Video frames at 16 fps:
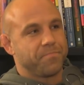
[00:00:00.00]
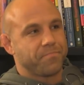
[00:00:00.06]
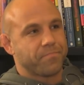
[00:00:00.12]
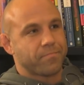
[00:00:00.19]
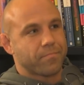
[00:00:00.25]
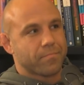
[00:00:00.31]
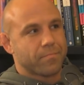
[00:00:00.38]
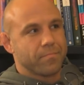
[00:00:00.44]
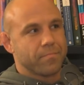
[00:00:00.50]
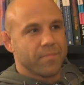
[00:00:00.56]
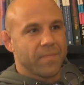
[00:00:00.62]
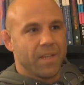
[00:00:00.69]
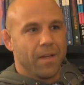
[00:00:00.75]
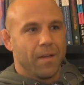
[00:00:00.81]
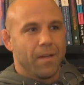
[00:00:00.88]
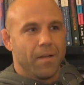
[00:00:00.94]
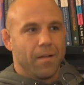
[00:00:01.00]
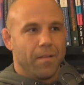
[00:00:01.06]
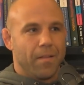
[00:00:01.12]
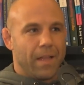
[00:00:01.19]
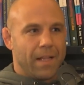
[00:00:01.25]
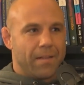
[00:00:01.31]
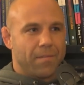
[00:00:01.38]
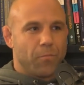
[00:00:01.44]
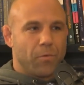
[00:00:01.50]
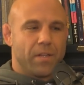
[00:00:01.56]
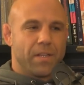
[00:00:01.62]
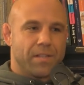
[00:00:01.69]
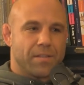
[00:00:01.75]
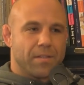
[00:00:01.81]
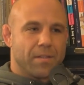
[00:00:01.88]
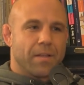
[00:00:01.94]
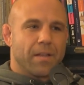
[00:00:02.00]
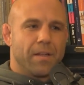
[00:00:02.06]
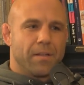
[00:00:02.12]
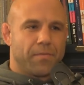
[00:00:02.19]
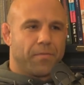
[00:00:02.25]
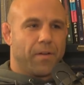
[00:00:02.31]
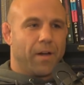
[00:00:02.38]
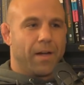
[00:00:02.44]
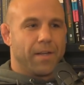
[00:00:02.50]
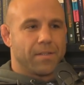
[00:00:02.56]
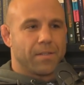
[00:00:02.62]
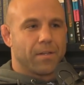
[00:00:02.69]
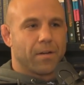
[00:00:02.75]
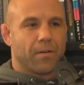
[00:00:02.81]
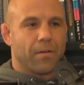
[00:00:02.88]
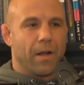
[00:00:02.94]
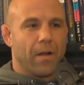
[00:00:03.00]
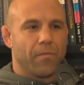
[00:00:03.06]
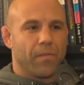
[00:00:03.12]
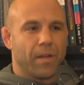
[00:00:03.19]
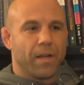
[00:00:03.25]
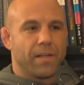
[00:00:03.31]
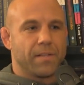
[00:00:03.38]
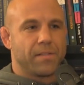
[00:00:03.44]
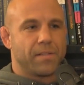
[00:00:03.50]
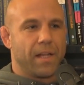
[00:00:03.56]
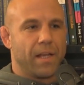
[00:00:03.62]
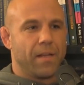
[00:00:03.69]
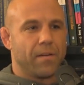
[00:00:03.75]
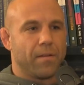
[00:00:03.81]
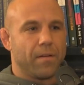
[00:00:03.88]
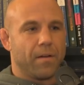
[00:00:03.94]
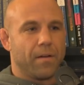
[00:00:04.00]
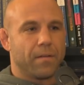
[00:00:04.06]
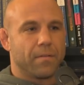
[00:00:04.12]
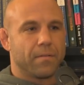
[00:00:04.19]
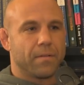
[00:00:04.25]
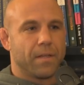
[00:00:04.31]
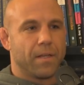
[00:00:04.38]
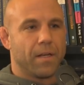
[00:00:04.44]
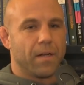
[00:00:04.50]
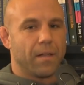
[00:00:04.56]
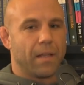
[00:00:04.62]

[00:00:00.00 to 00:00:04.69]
Mm -hmm that really solidifies the ground that I stand on mm -hmm.